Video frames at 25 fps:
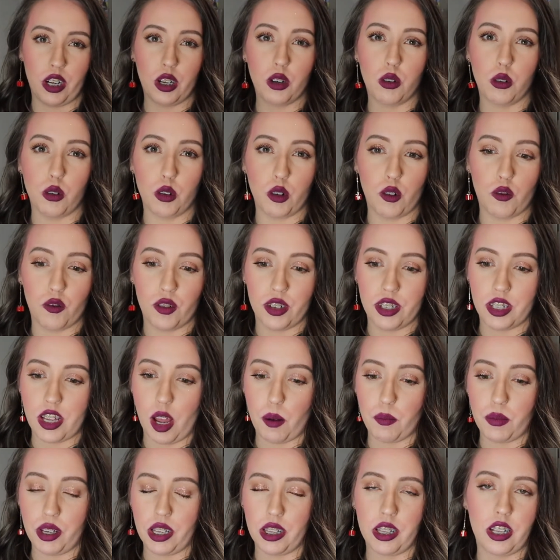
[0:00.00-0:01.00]
good for
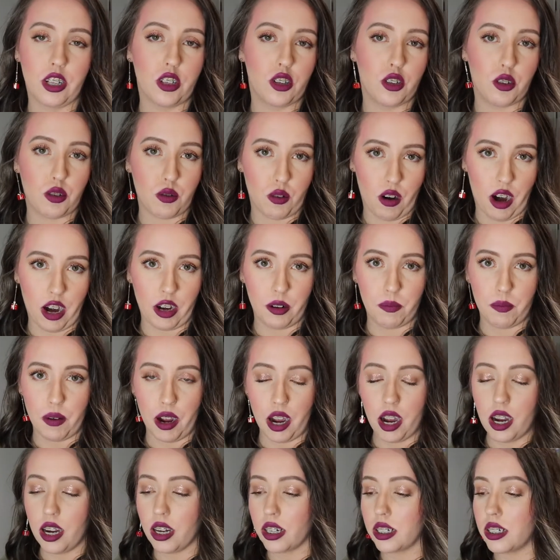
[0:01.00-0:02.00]
something that's
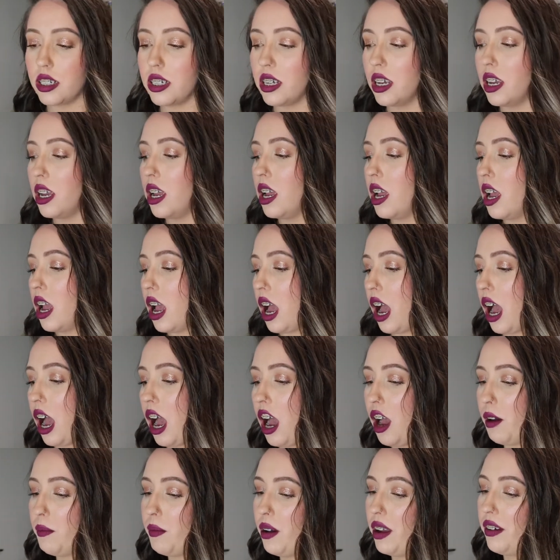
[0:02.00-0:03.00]
trademarked.
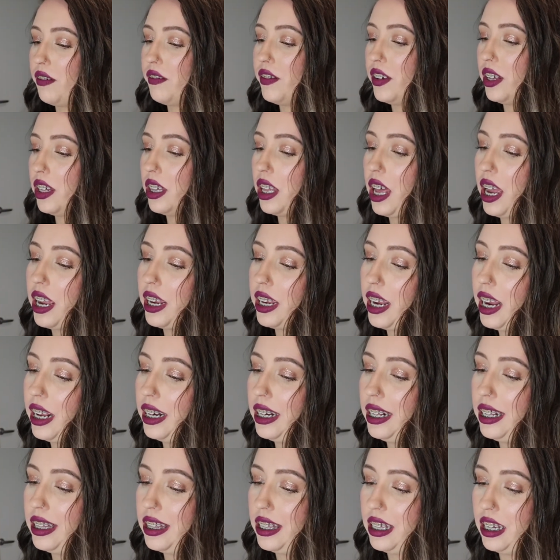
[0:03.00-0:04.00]
I feel like
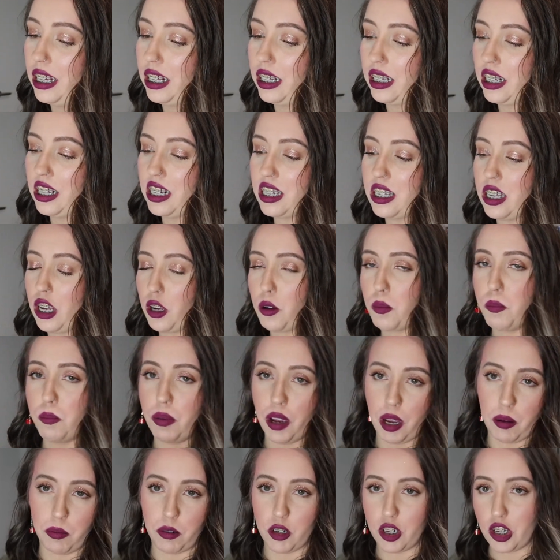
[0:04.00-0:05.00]
anything that's like
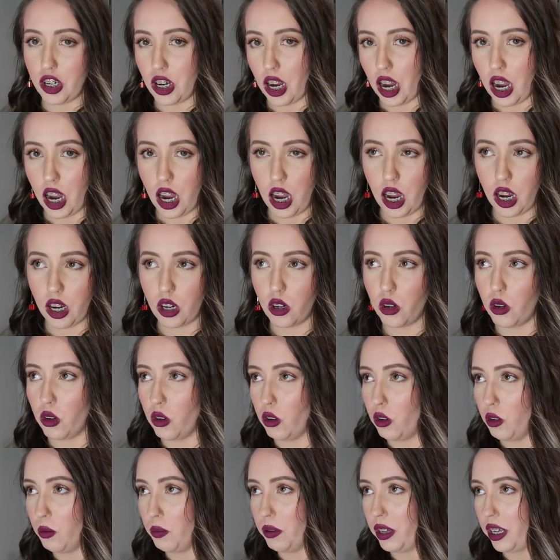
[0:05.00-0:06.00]
Baby Shark
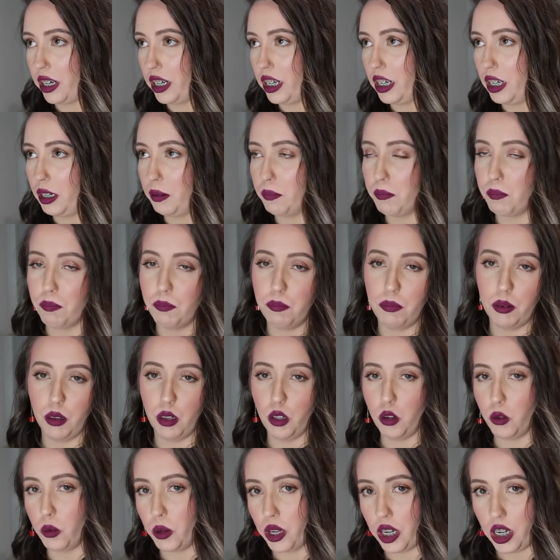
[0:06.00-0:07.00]
or bloody
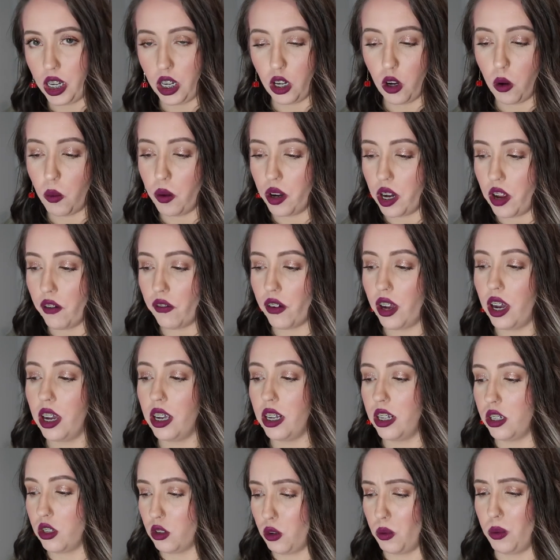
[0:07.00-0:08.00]
Bluey or whatever
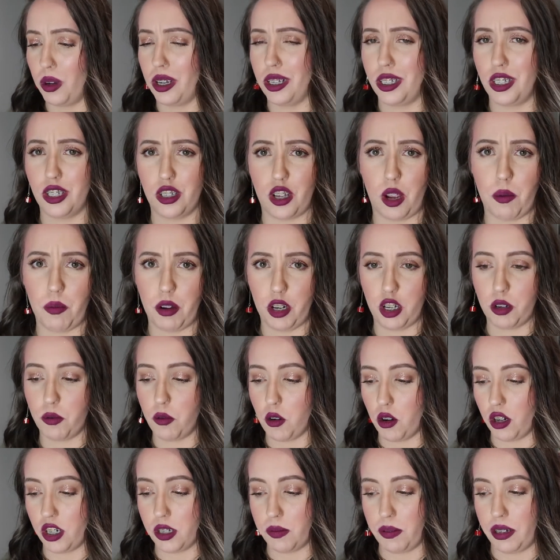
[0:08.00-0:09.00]
is always so much
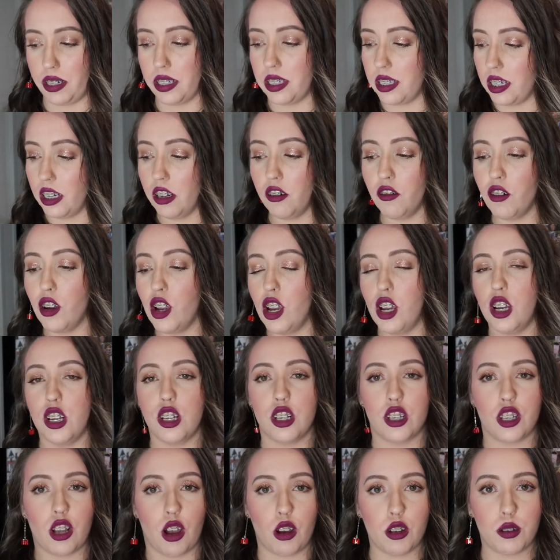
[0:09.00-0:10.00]
more expensive.
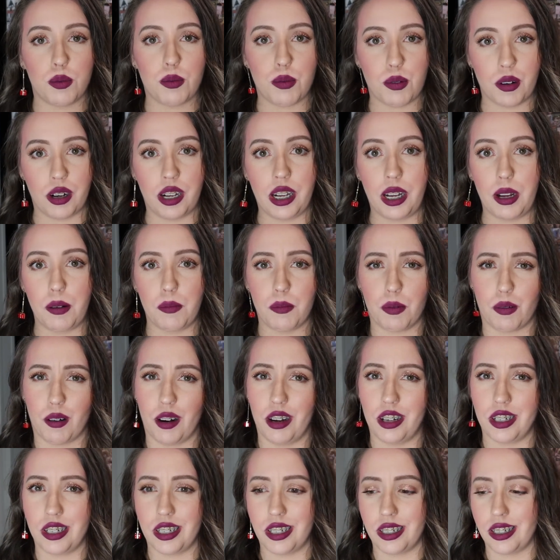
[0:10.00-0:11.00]
So I was pretty
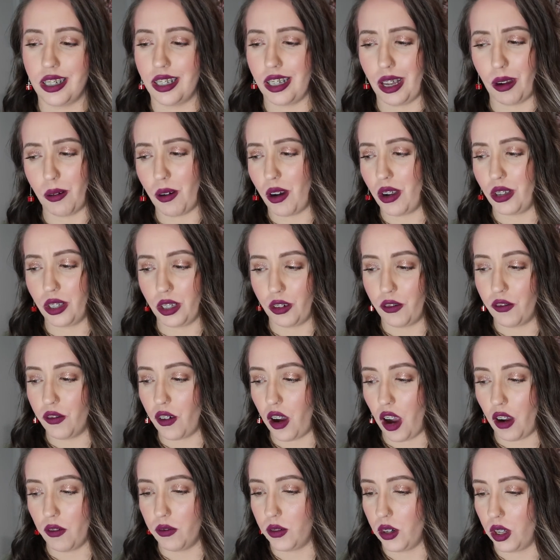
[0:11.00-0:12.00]
impressed that they were only
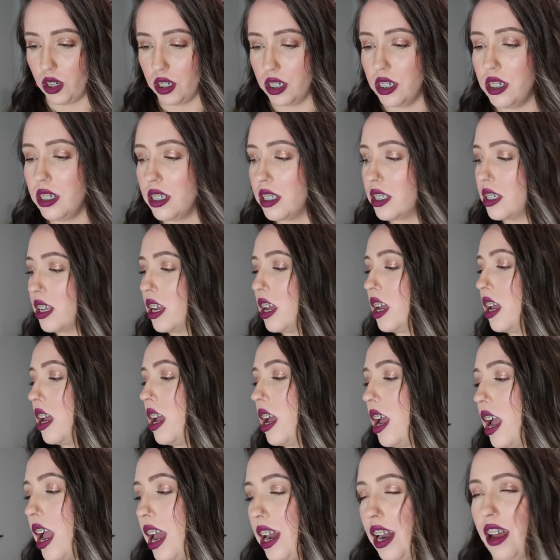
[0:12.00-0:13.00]
$5,
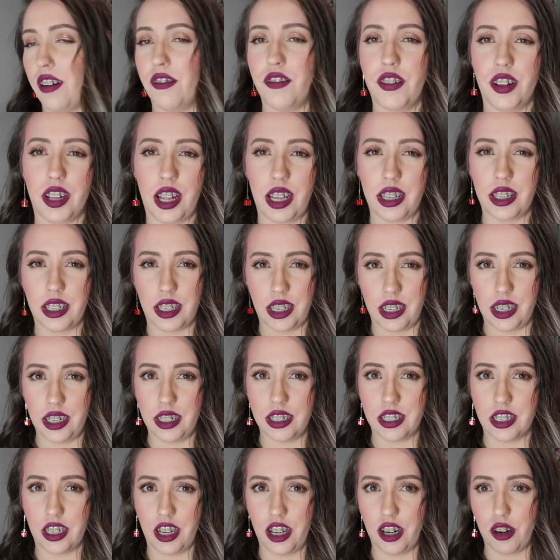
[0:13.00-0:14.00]
and I feel like the
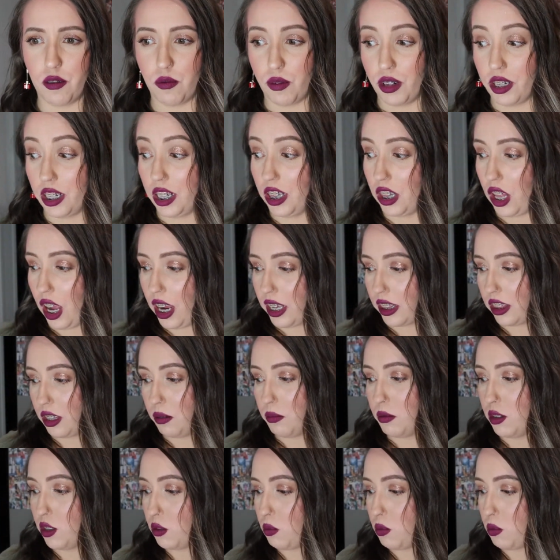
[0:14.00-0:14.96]
kids are going to really like them as